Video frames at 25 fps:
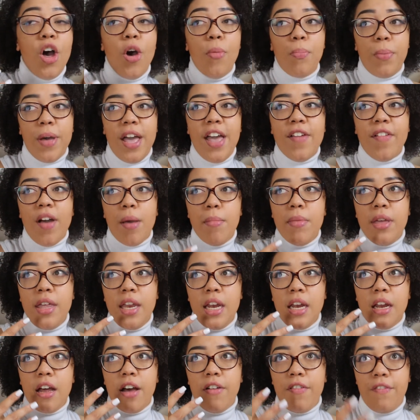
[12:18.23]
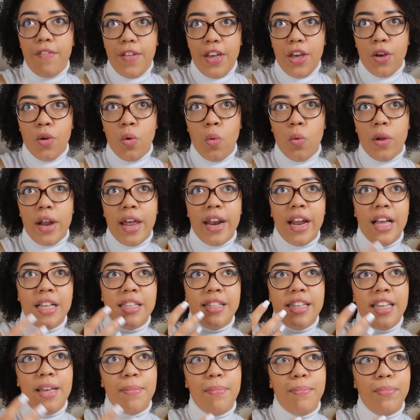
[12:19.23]
But if I'm in a field and I
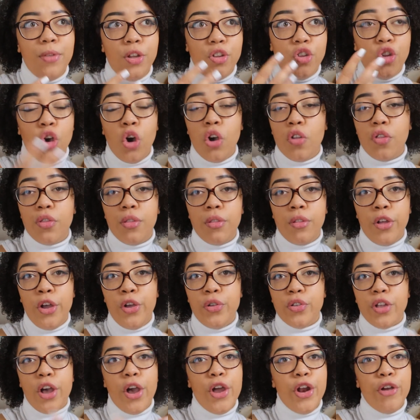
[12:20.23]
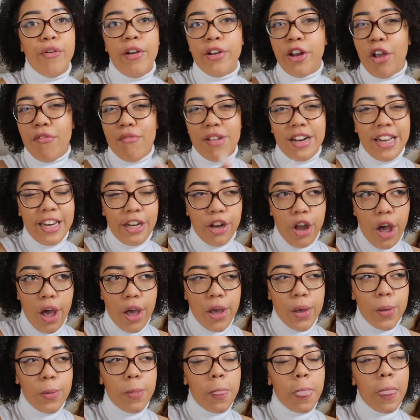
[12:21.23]
see a dog whose owner I don't really
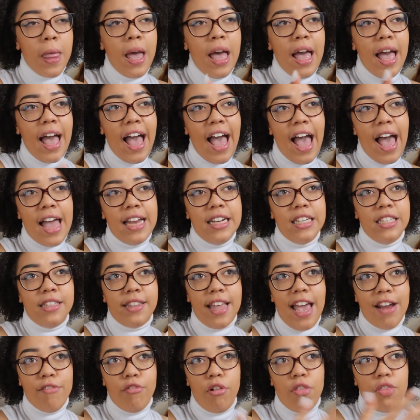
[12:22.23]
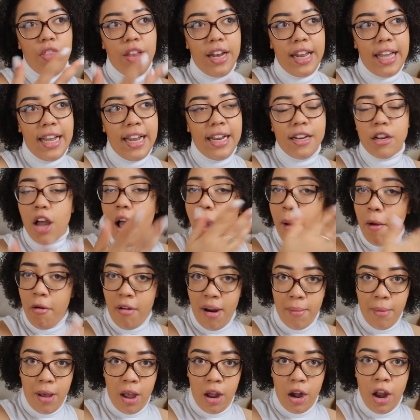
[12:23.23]
know and they're on the lead, I'll
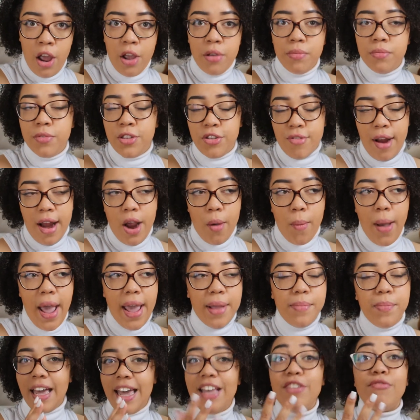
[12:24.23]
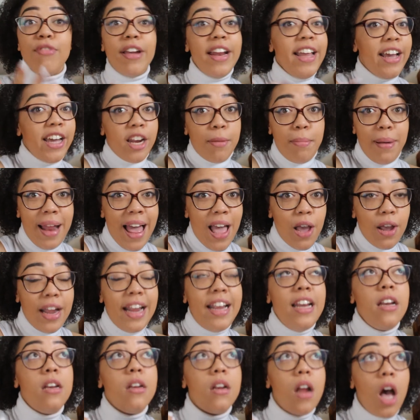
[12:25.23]
grab Arlo straight away. He's really good at playing.
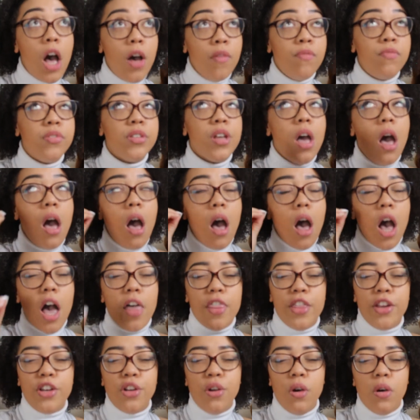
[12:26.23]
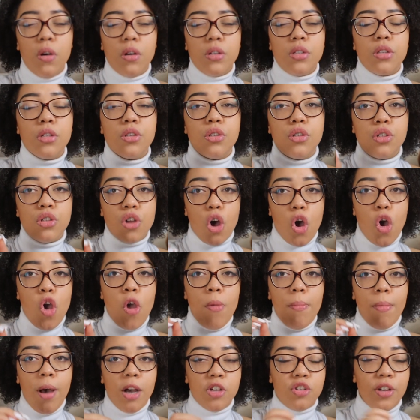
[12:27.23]
He loves other dogs
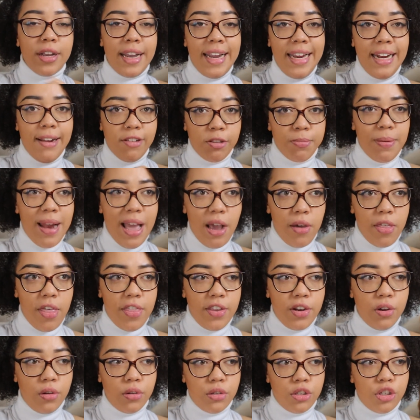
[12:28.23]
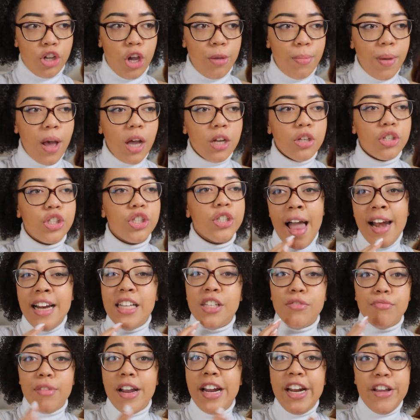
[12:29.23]
so much. Like he loves playing with other dogs so much. And
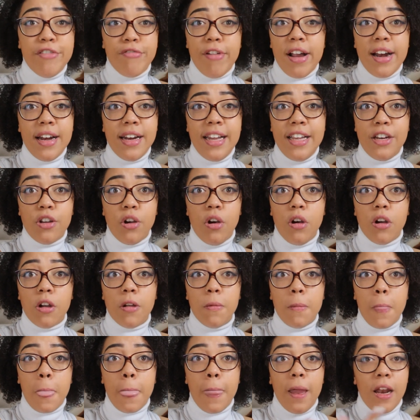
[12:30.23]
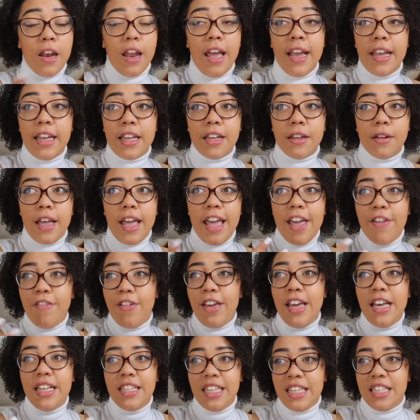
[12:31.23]
he's a really friendly dog. Like if
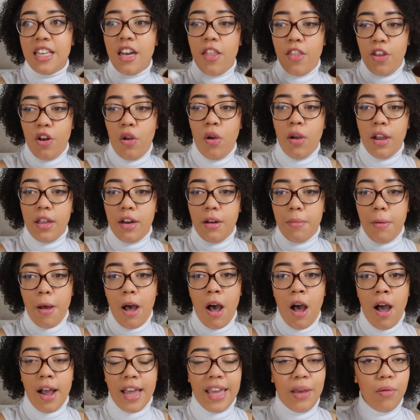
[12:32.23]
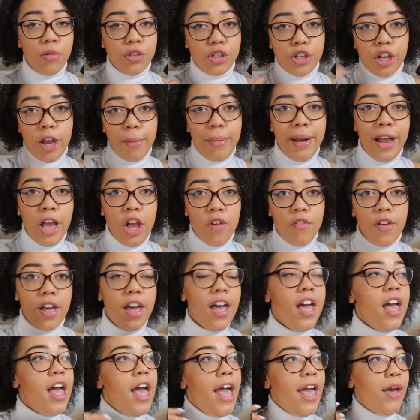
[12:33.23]
he sees another dog in the park, he wants to go play with
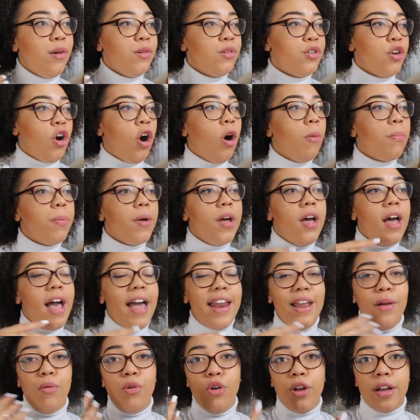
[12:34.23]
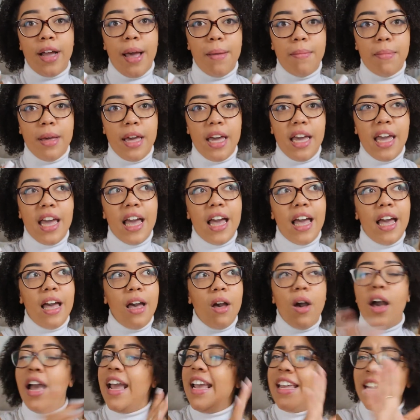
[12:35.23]
it, he'll stop and he'll look at me.
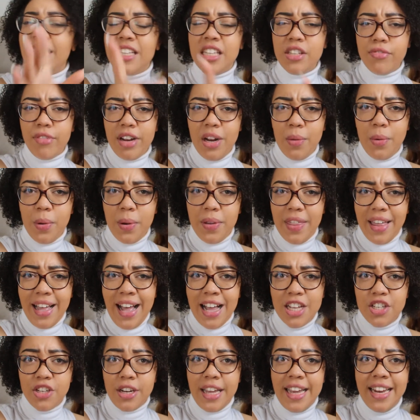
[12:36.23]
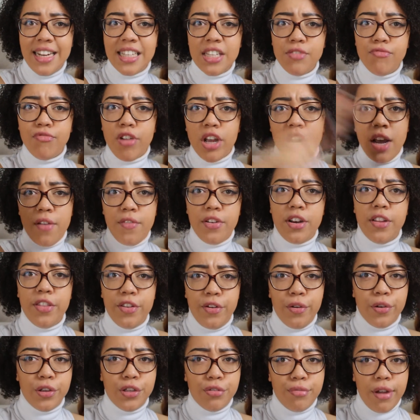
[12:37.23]
He does this really weird thing actually. He doesn't run over to the
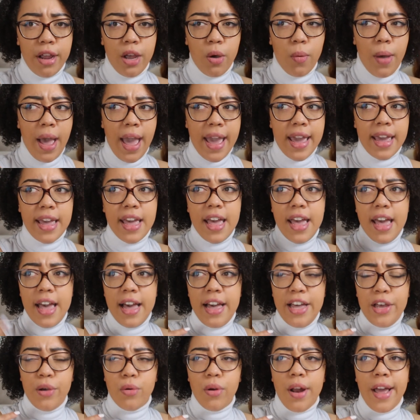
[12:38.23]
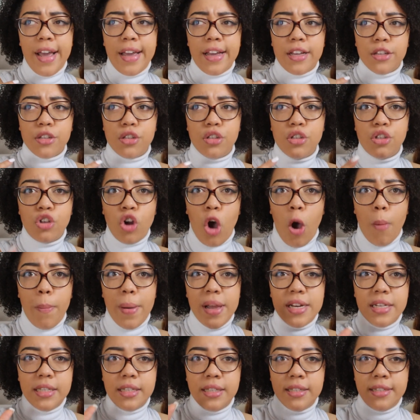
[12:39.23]
dog straight away. He'll like stop
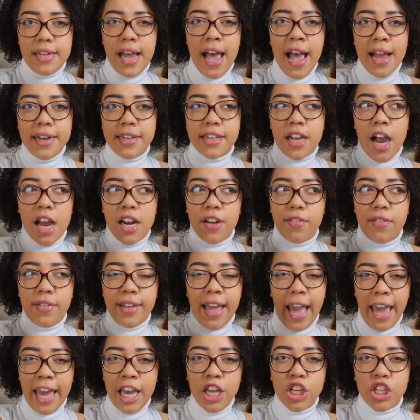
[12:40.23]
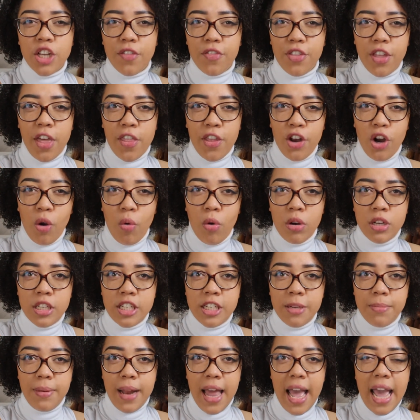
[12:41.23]
and stare to kind of gauge if the other dog wants
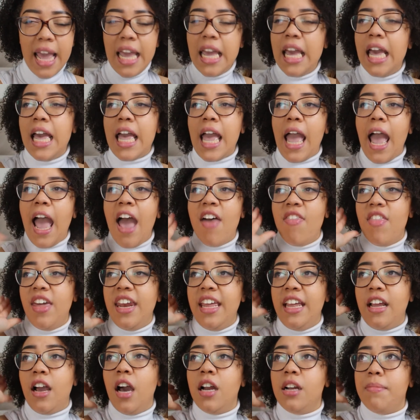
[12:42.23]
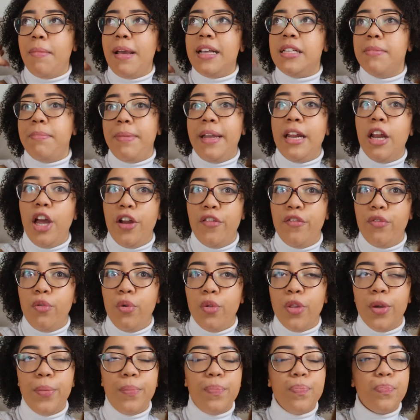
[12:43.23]
to play, and then he kind of makes a beeline
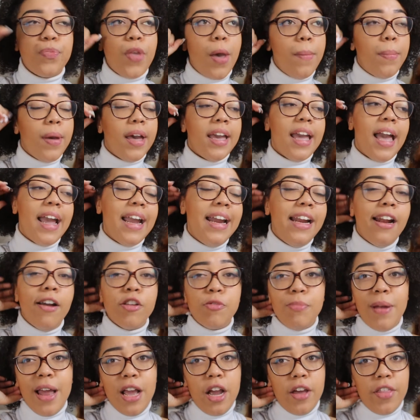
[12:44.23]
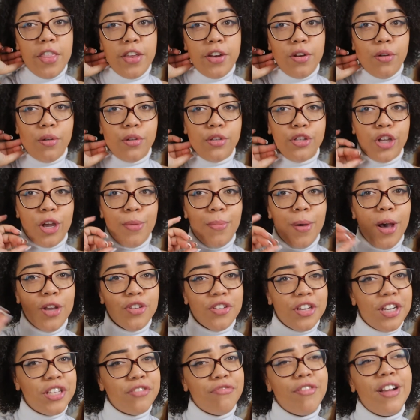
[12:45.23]
for them. But yeah, he loves playing with other dogs so much,
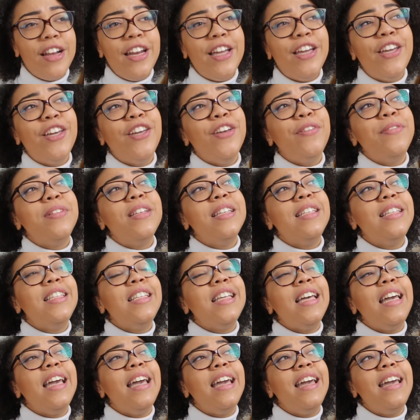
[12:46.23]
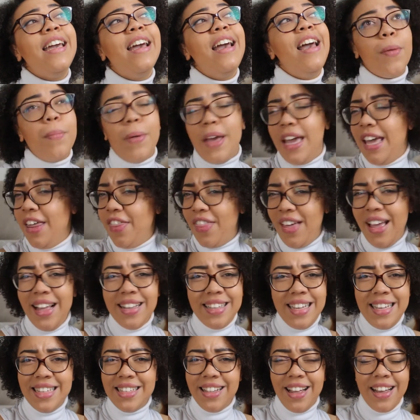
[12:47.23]
and it's really cute to see. But he thinks
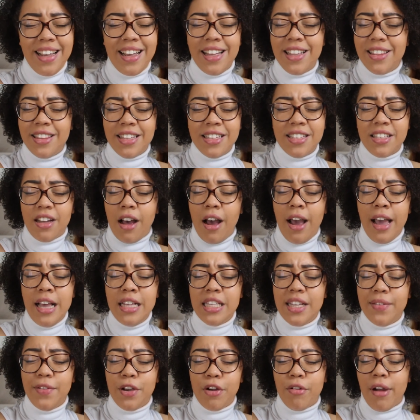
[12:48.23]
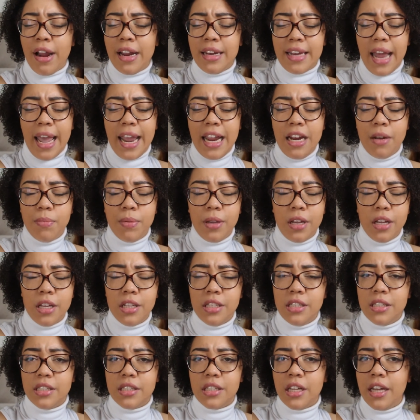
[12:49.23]
he's like the size of a Great Dane
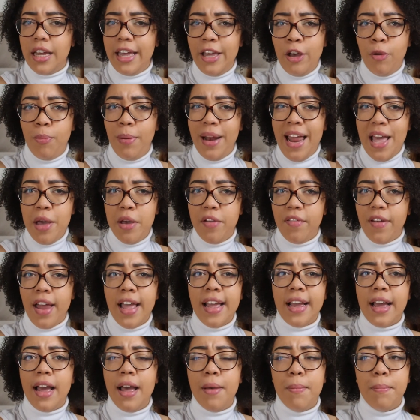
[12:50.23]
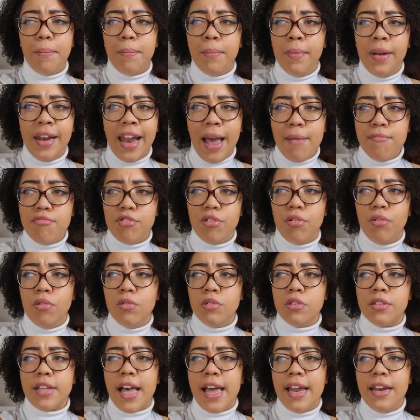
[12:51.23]
because he'll play with like
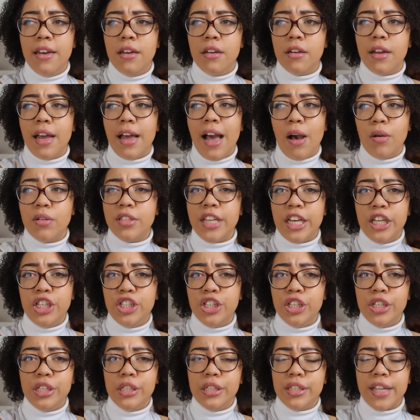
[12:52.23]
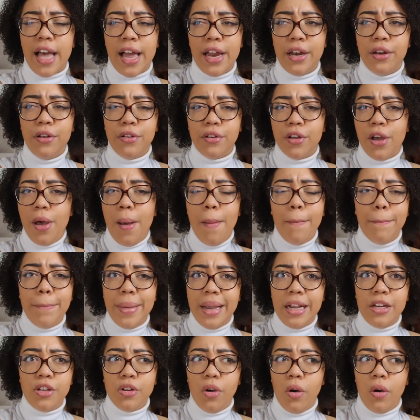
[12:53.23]
Labradors and Alsatians and
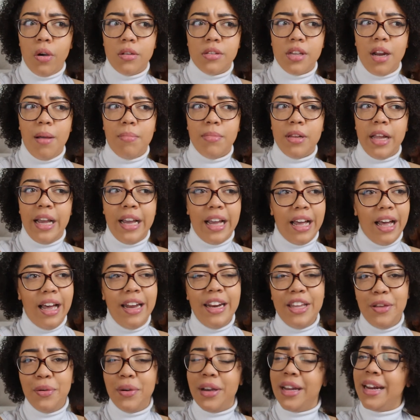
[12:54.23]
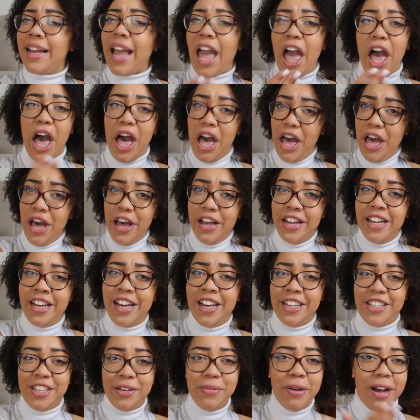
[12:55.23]
big dogs, and I'm like, honey, you're gonna get hurt
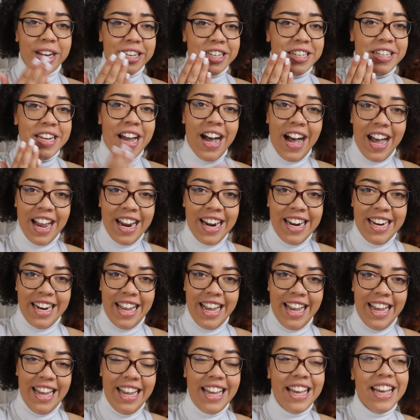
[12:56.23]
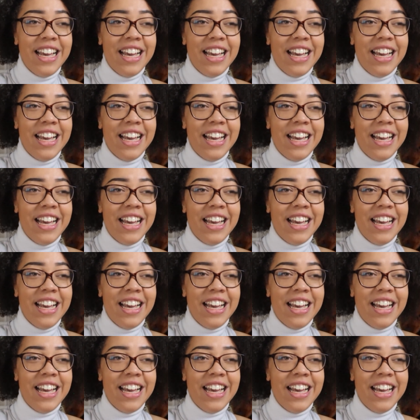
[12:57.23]
because you are tiny.